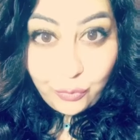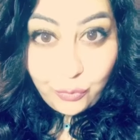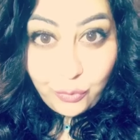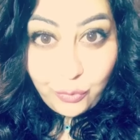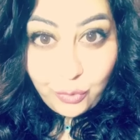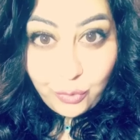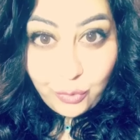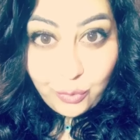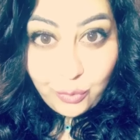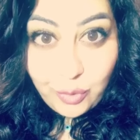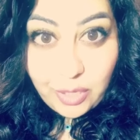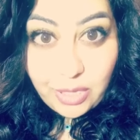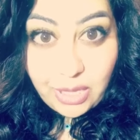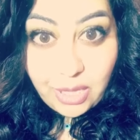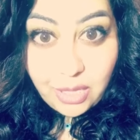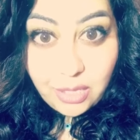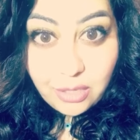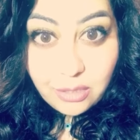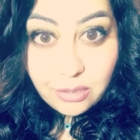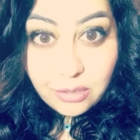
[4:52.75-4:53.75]
if you
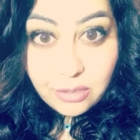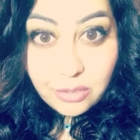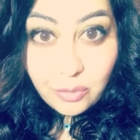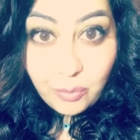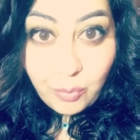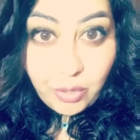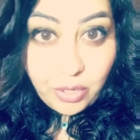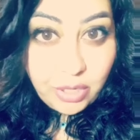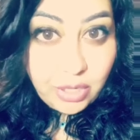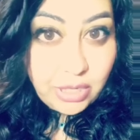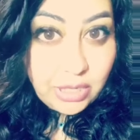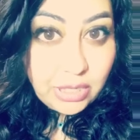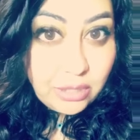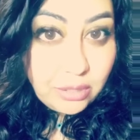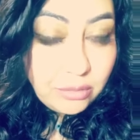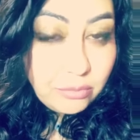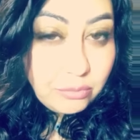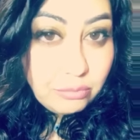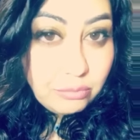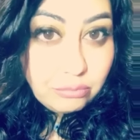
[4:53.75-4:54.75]
get the market
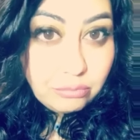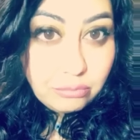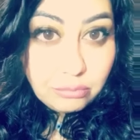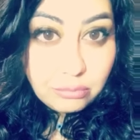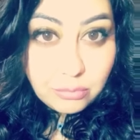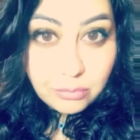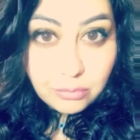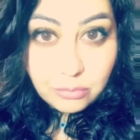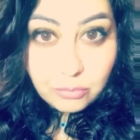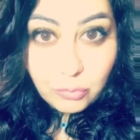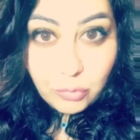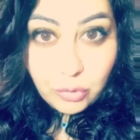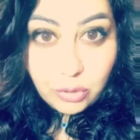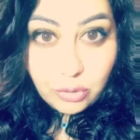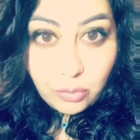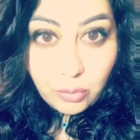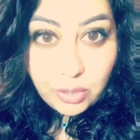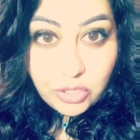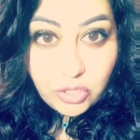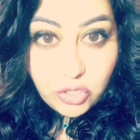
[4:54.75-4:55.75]
with a
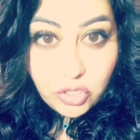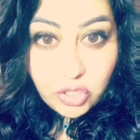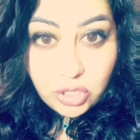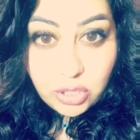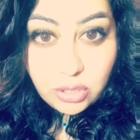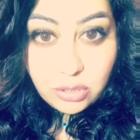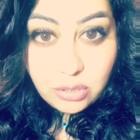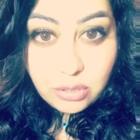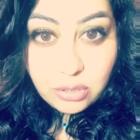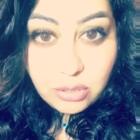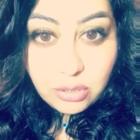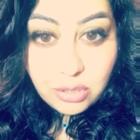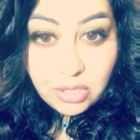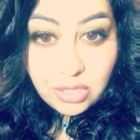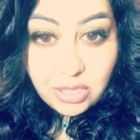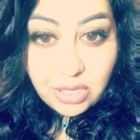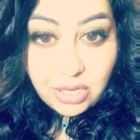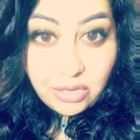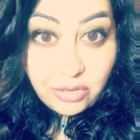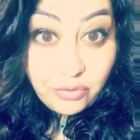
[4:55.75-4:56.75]
question,
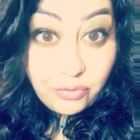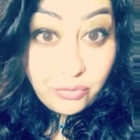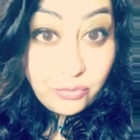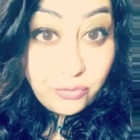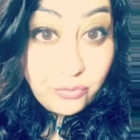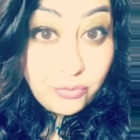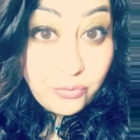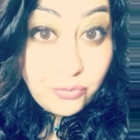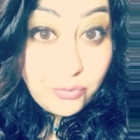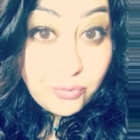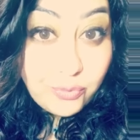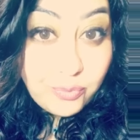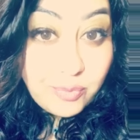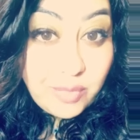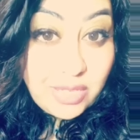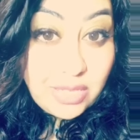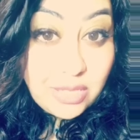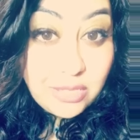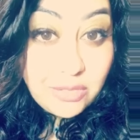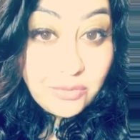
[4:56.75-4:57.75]
if
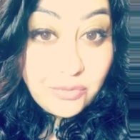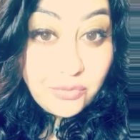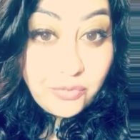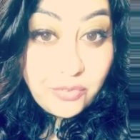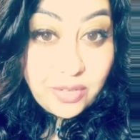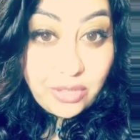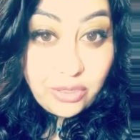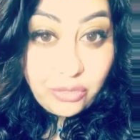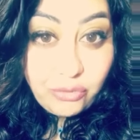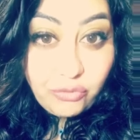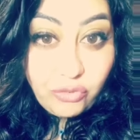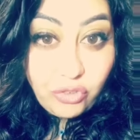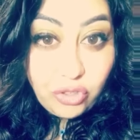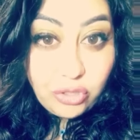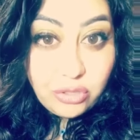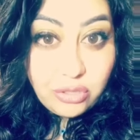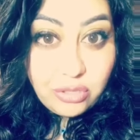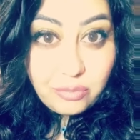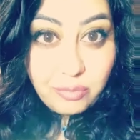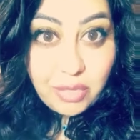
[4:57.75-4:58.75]
he is faithful
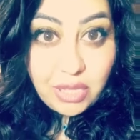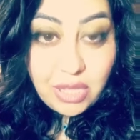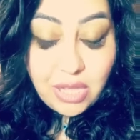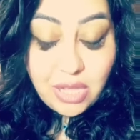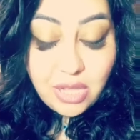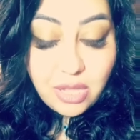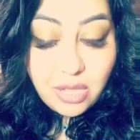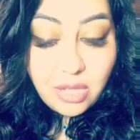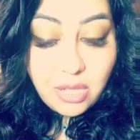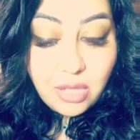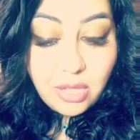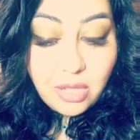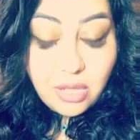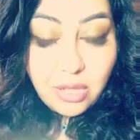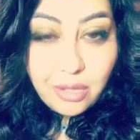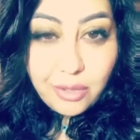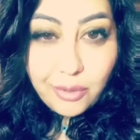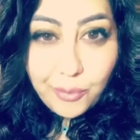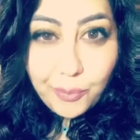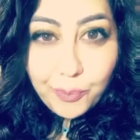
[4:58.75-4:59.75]
to me,
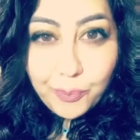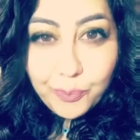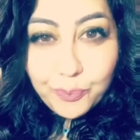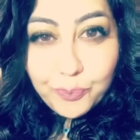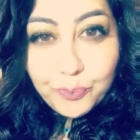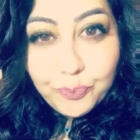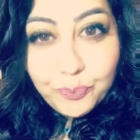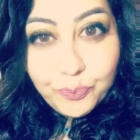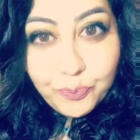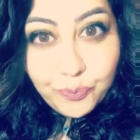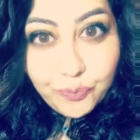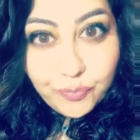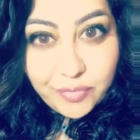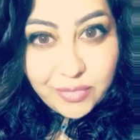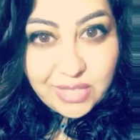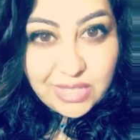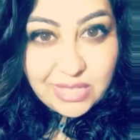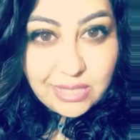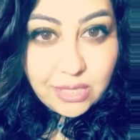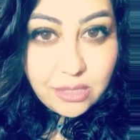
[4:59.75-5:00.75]

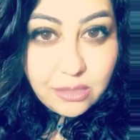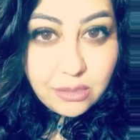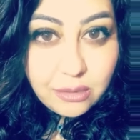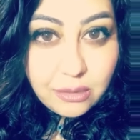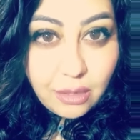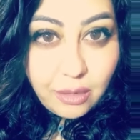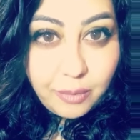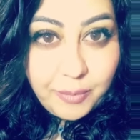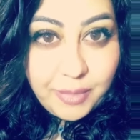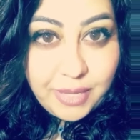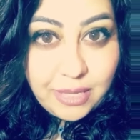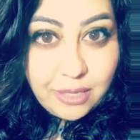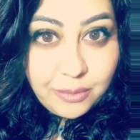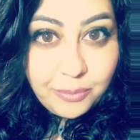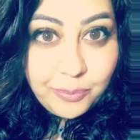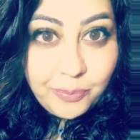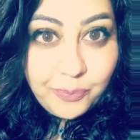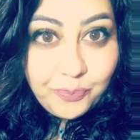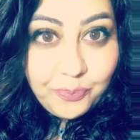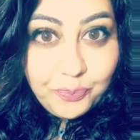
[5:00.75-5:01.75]
this is, I
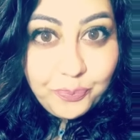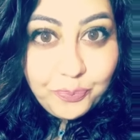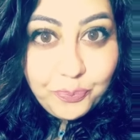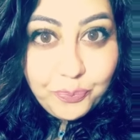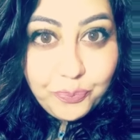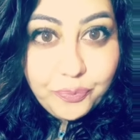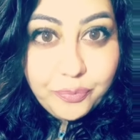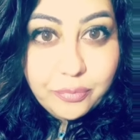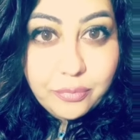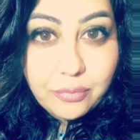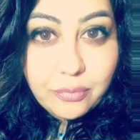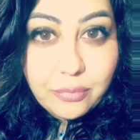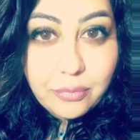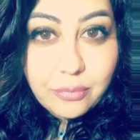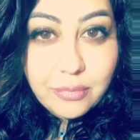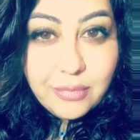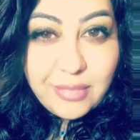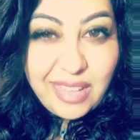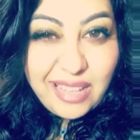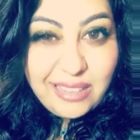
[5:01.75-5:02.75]
mean,
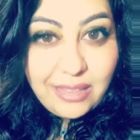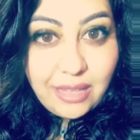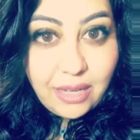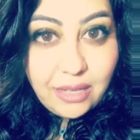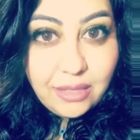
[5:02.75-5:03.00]
not